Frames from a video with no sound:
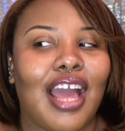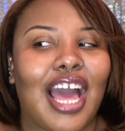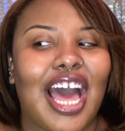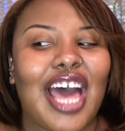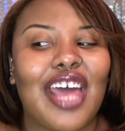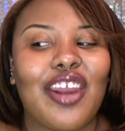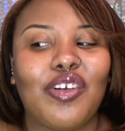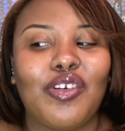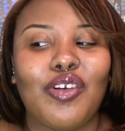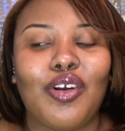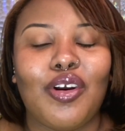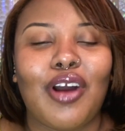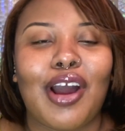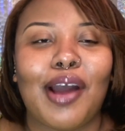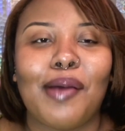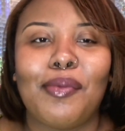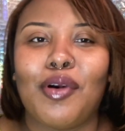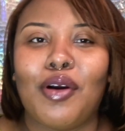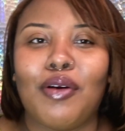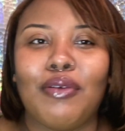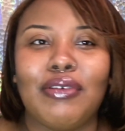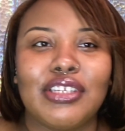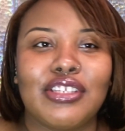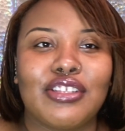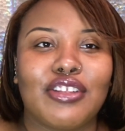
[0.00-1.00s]
I don't know. I'm
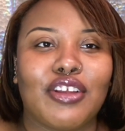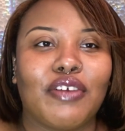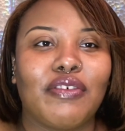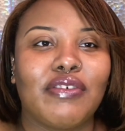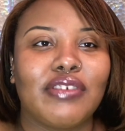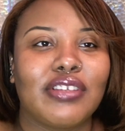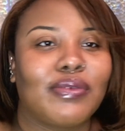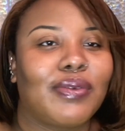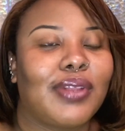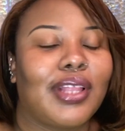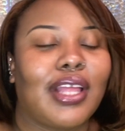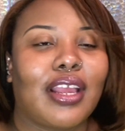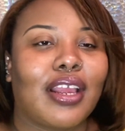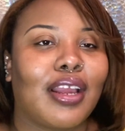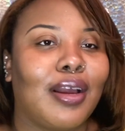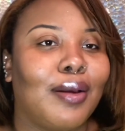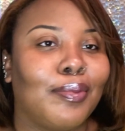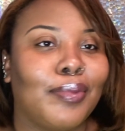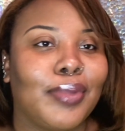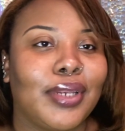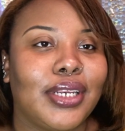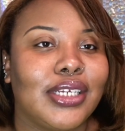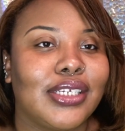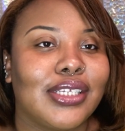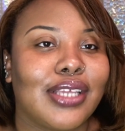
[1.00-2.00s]
always nervous with, like,
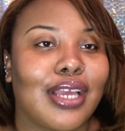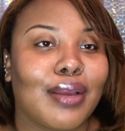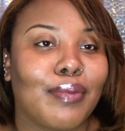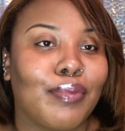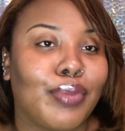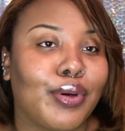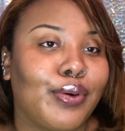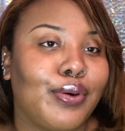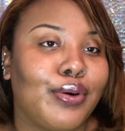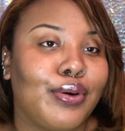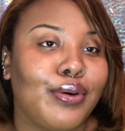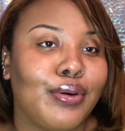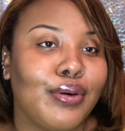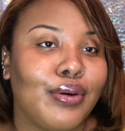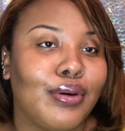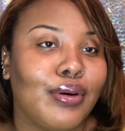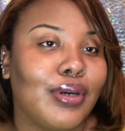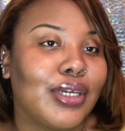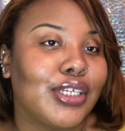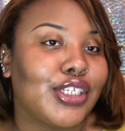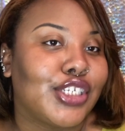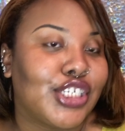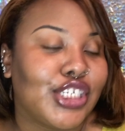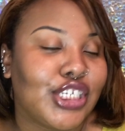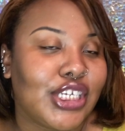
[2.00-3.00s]
companies like Boohoo
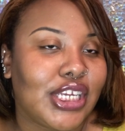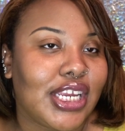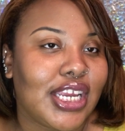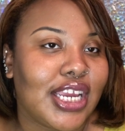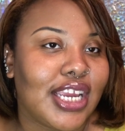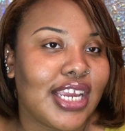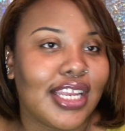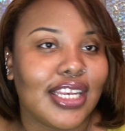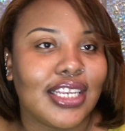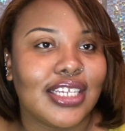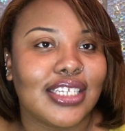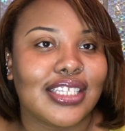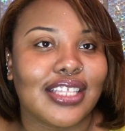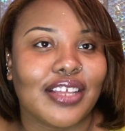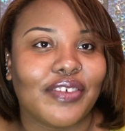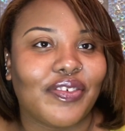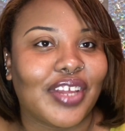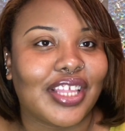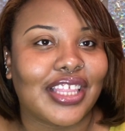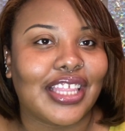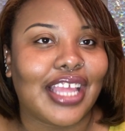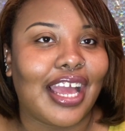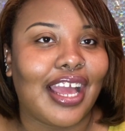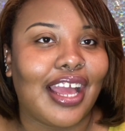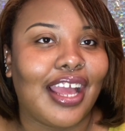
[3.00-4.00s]
and Shein and stuff
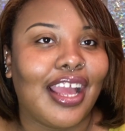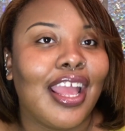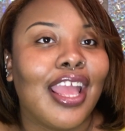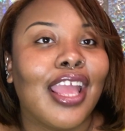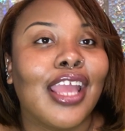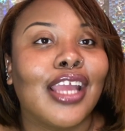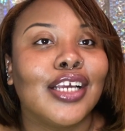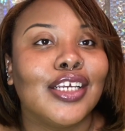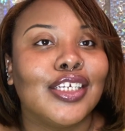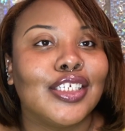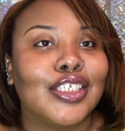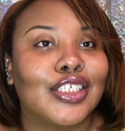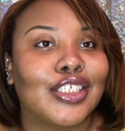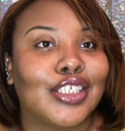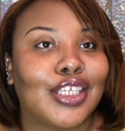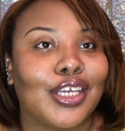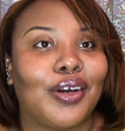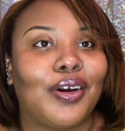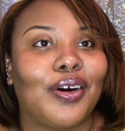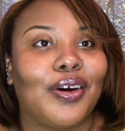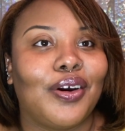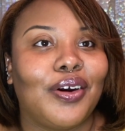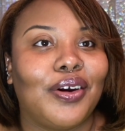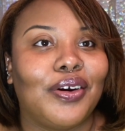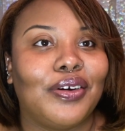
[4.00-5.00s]
like that.
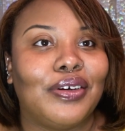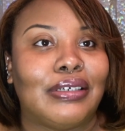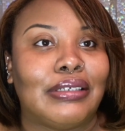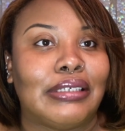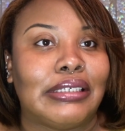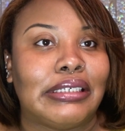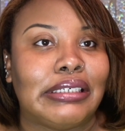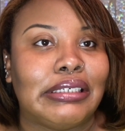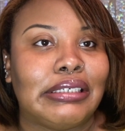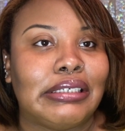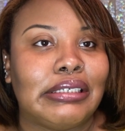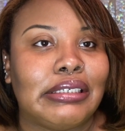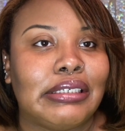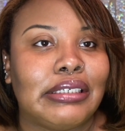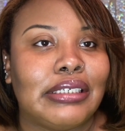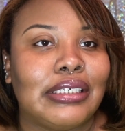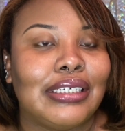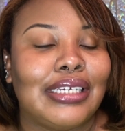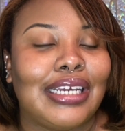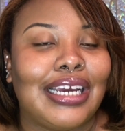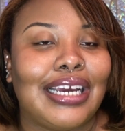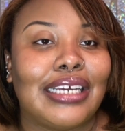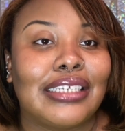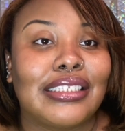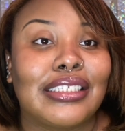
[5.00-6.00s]
So
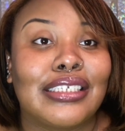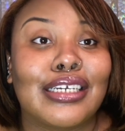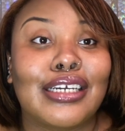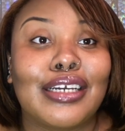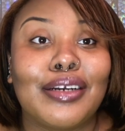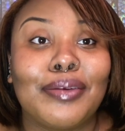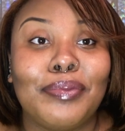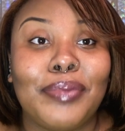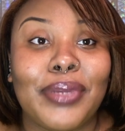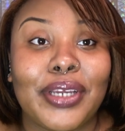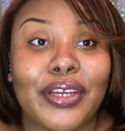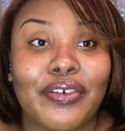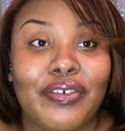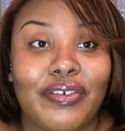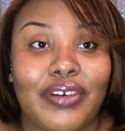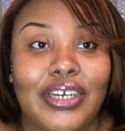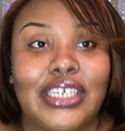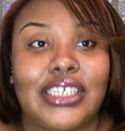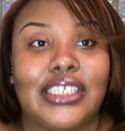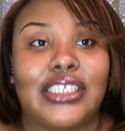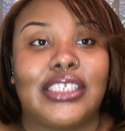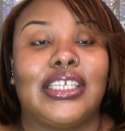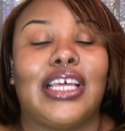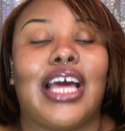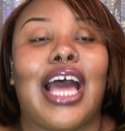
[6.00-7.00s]
I took a big
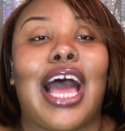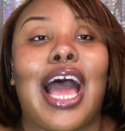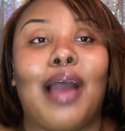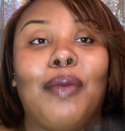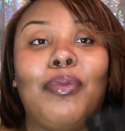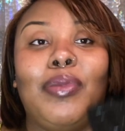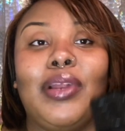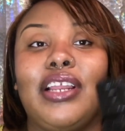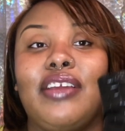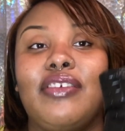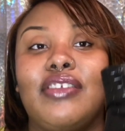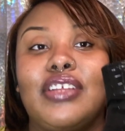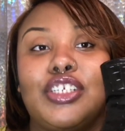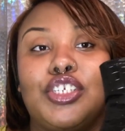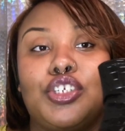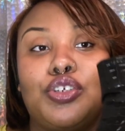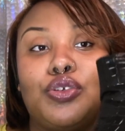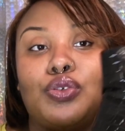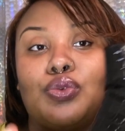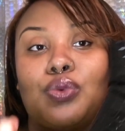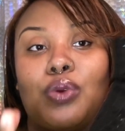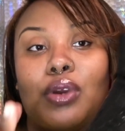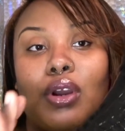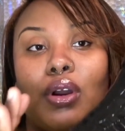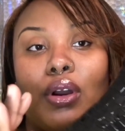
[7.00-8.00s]
risk. I believe these
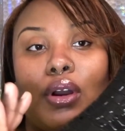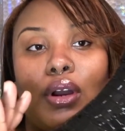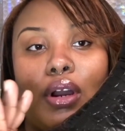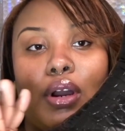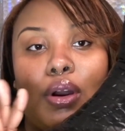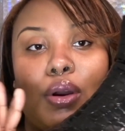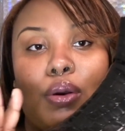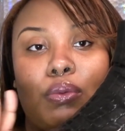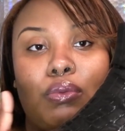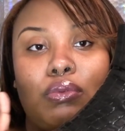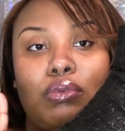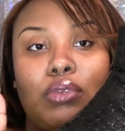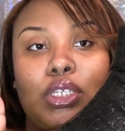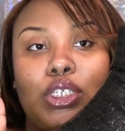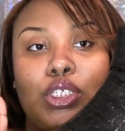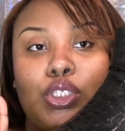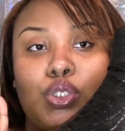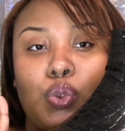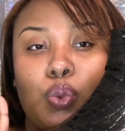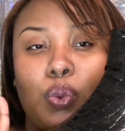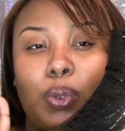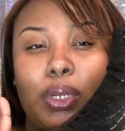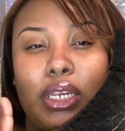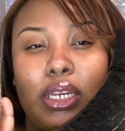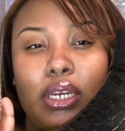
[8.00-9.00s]
shoes were only
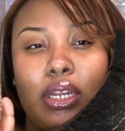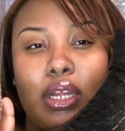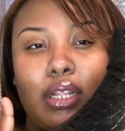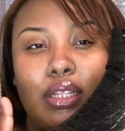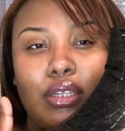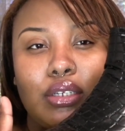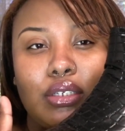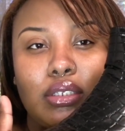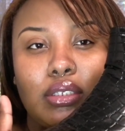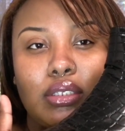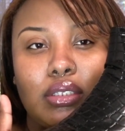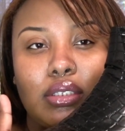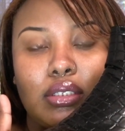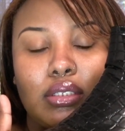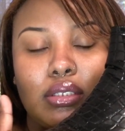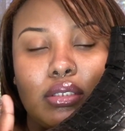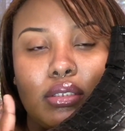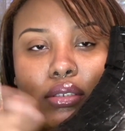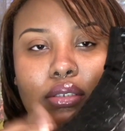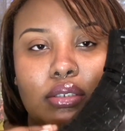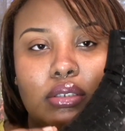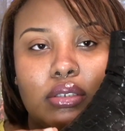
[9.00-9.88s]
$20.